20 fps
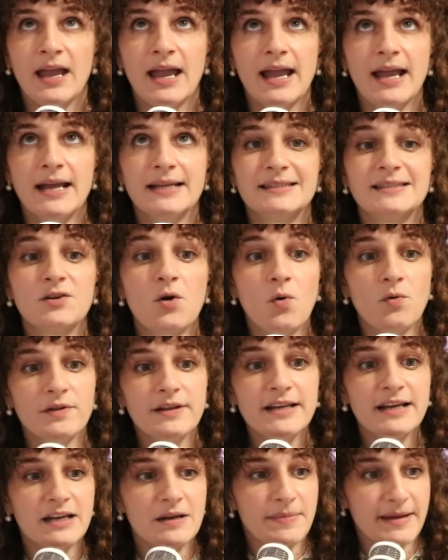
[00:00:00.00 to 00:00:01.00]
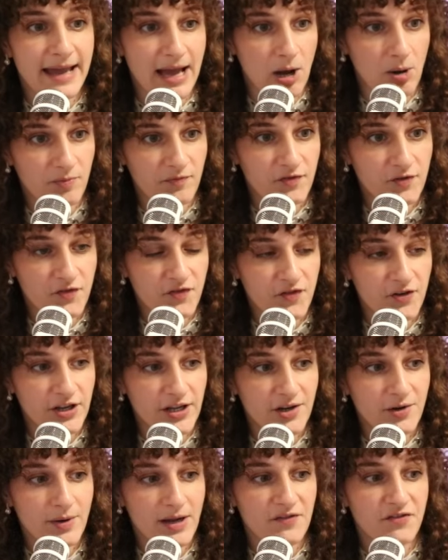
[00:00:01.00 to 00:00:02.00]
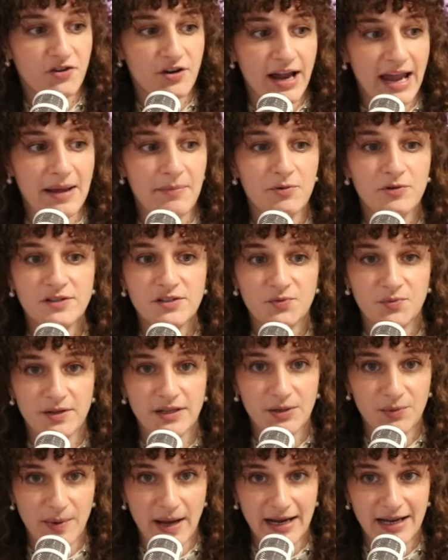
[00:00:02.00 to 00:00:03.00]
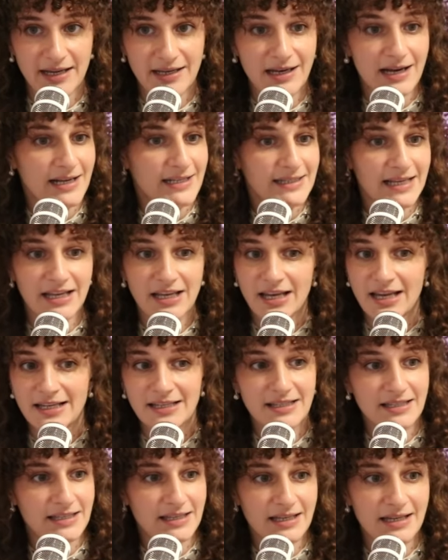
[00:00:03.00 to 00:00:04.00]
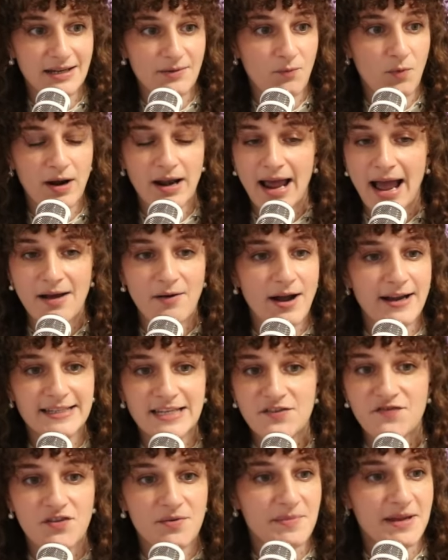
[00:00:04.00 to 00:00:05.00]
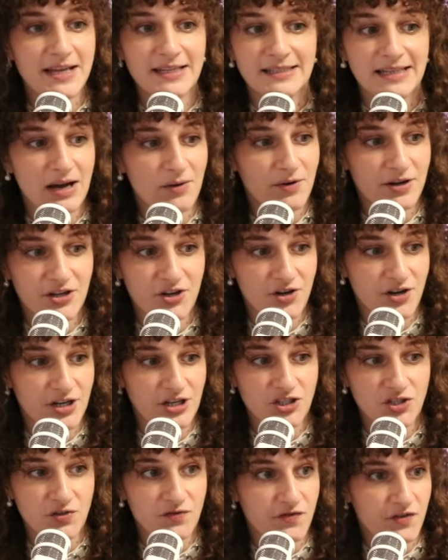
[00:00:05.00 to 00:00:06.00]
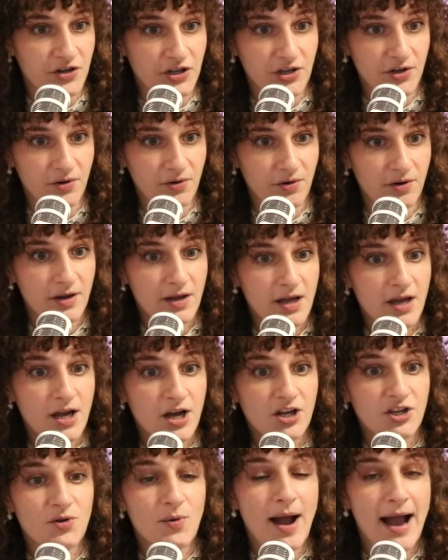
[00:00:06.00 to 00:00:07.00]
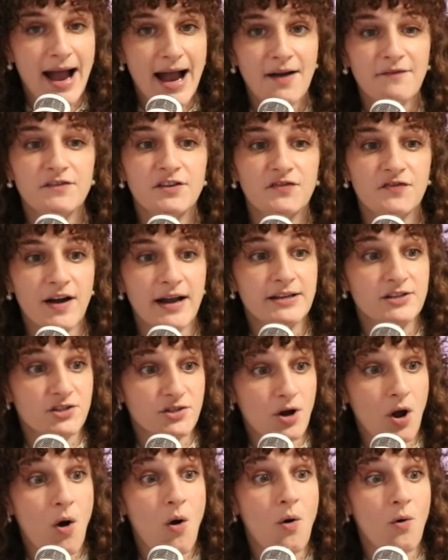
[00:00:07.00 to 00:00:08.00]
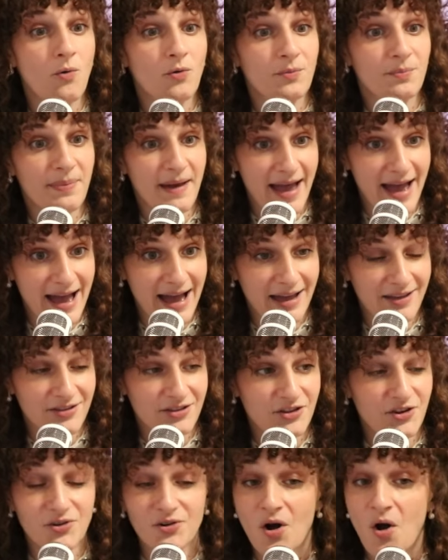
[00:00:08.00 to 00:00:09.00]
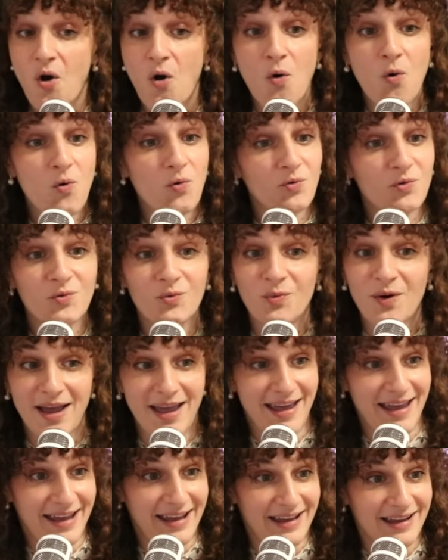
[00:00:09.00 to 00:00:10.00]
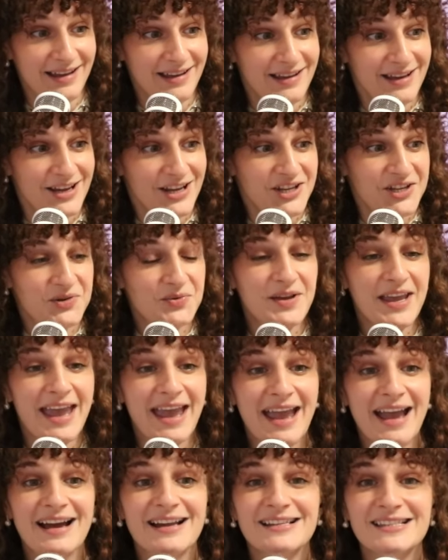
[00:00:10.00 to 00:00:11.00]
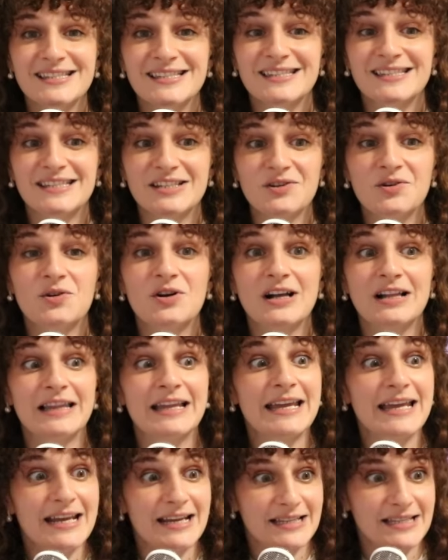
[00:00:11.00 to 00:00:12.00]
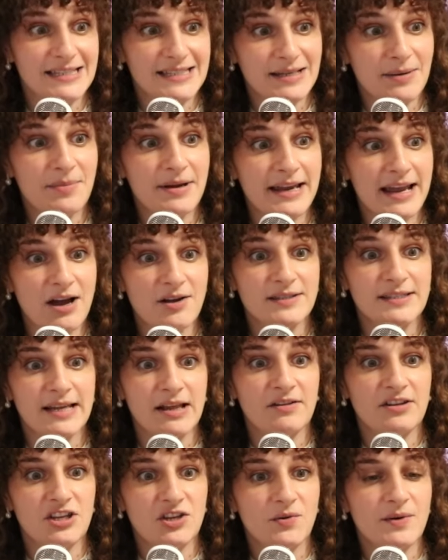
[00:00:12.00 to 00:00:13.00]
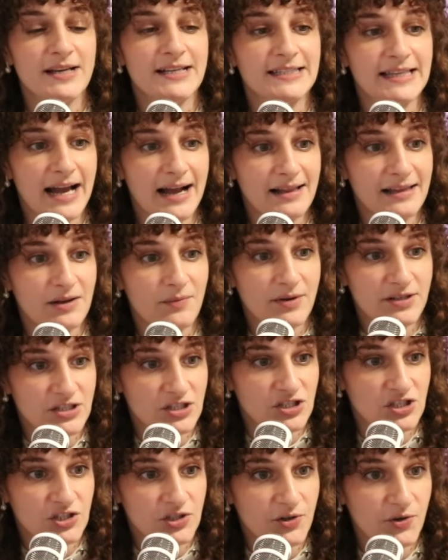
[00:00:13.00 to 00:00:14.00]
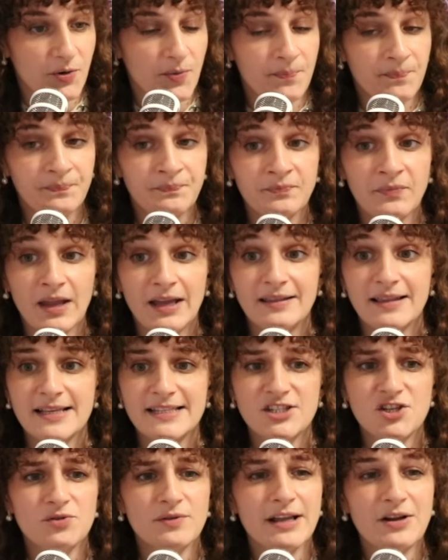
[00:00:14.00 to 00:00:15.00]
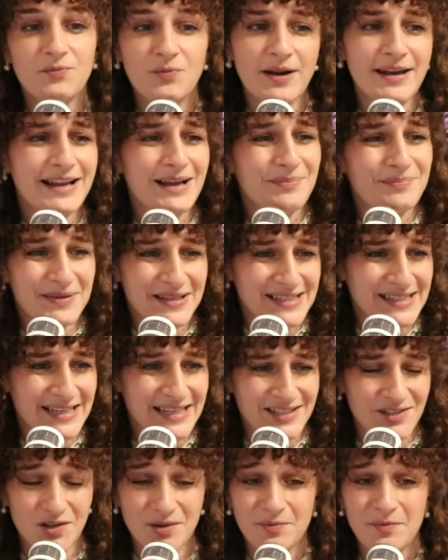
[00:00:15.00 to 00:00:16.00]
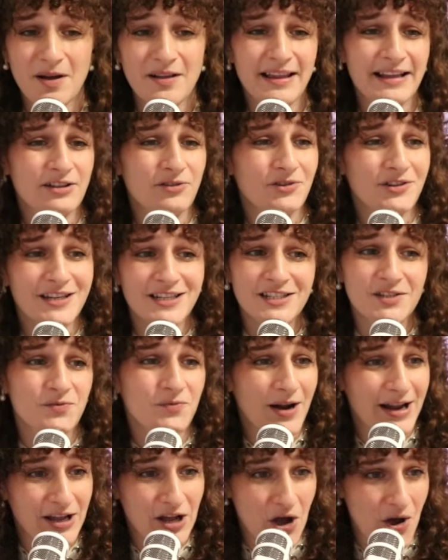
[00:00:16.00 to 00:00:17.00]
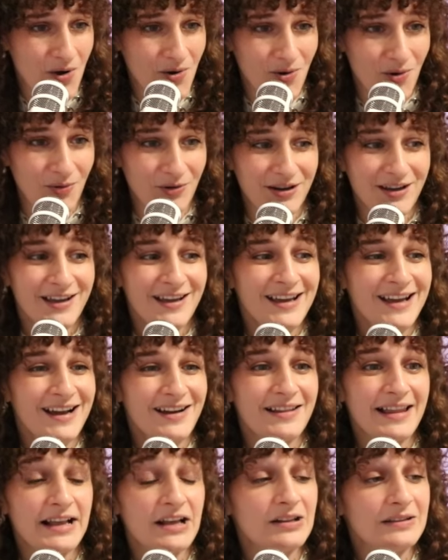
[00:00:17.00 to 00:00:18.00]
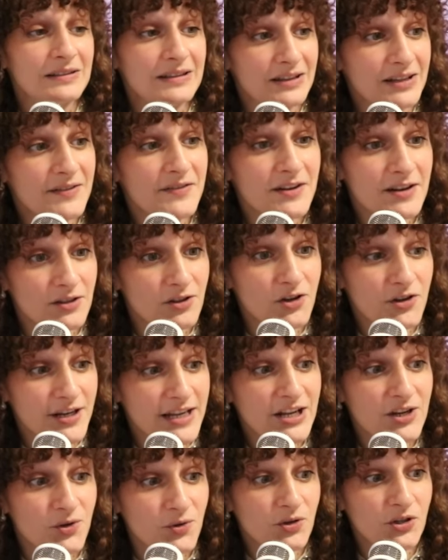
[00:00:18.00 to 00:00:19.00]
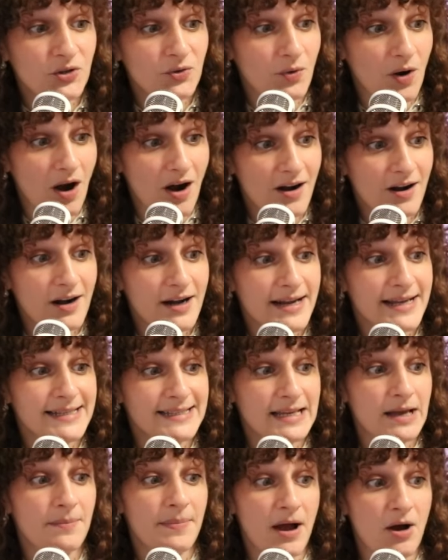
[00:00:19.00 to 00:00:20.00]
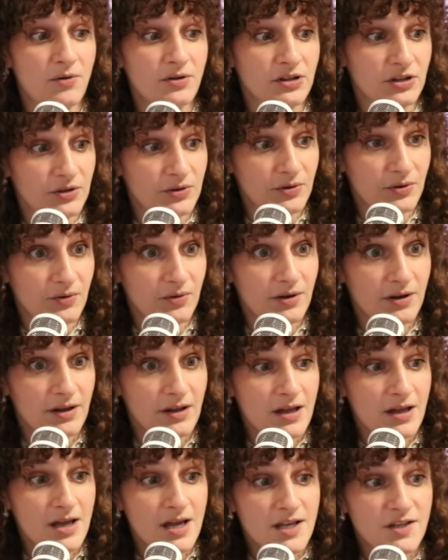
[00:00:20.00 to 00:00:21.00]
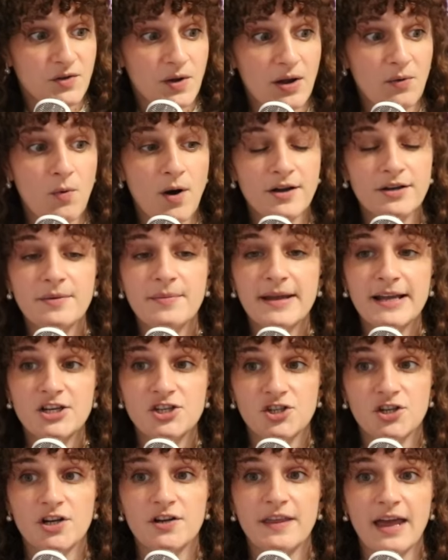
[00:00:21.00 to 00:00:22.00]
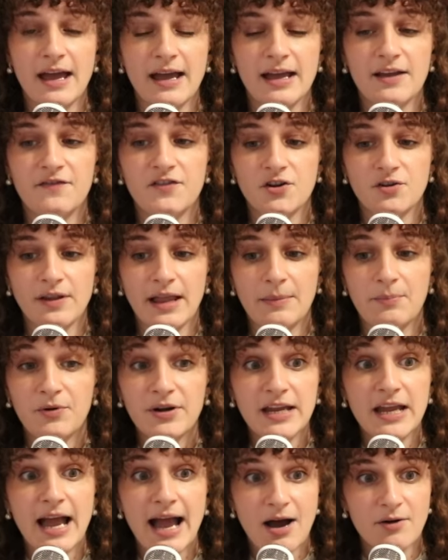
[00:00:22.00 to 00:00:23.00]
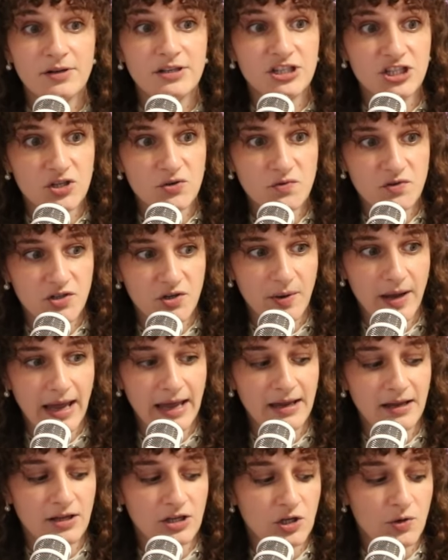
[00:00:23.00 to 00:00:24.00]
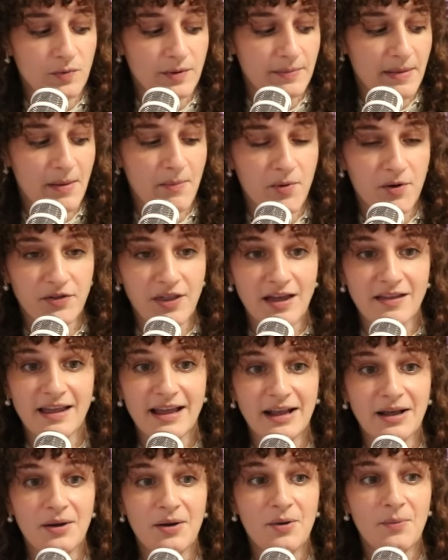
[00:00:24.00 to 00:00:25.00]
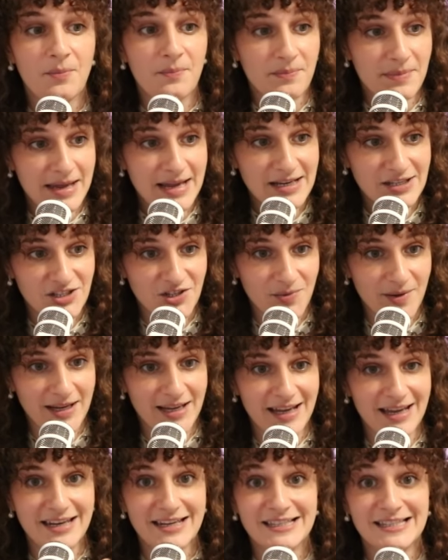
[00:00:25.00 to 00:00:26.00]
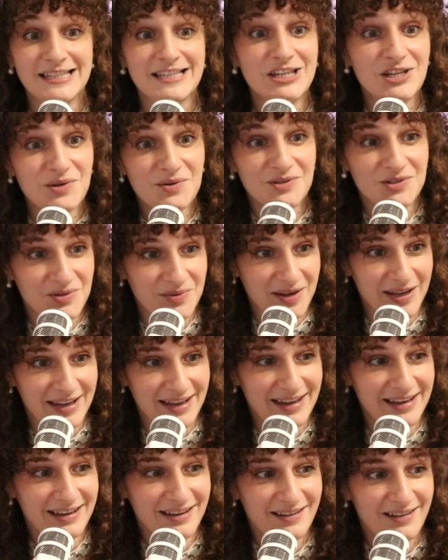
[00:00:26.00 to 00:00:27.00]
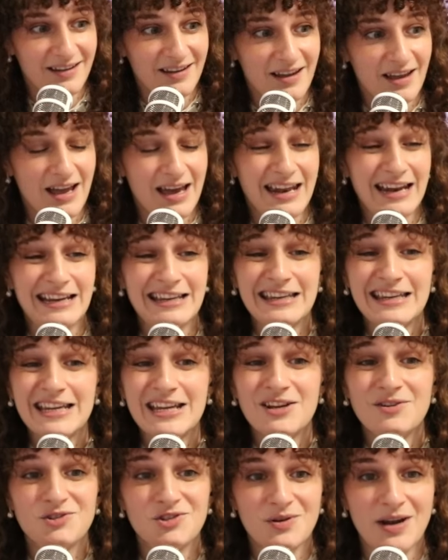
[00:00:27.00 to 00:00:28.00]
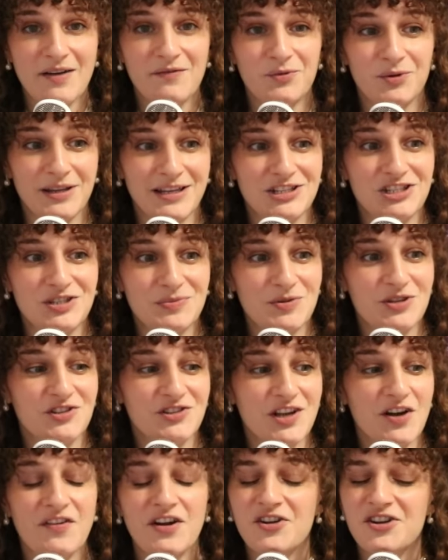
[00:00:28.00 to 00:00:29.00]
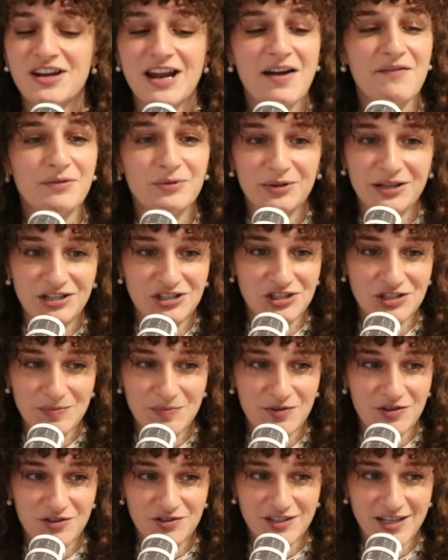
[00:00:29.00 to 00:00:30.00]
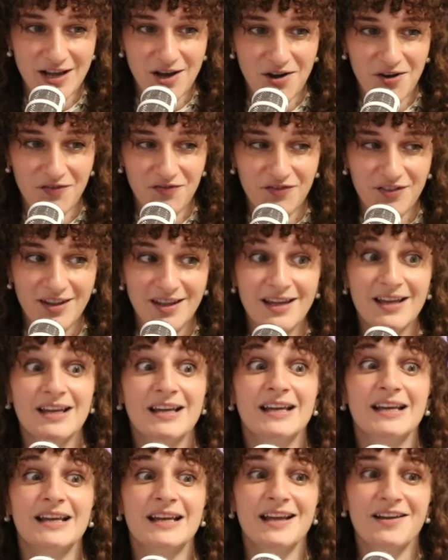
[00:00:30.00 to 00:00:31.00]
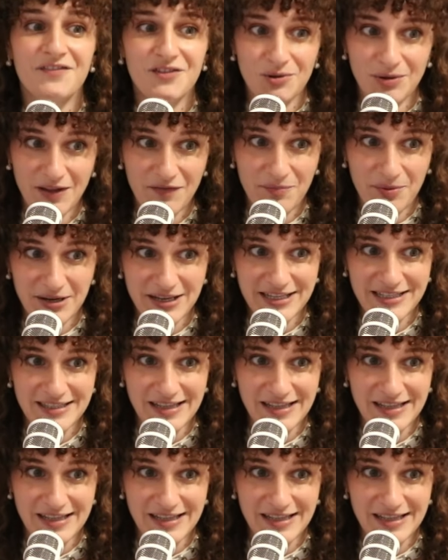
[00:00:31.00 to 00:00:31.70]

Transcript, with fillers: It's only going to be helpful for you if you're able to really recognize, like, it what I did for me is not what you're going to do for you. You have to find your own path, your own way. You can't still cling to somebody else telling you exactly what to do unless you're like running a business or like learning to write code. Like live, learning who you are is about you. So I want to make sure that if you're like, Brittany, how did you do it? You remember that like me doing it isn't you doing it. And I need you to have a relationship with yourself. How are you going to have a relationship with yourself if you live Brittany's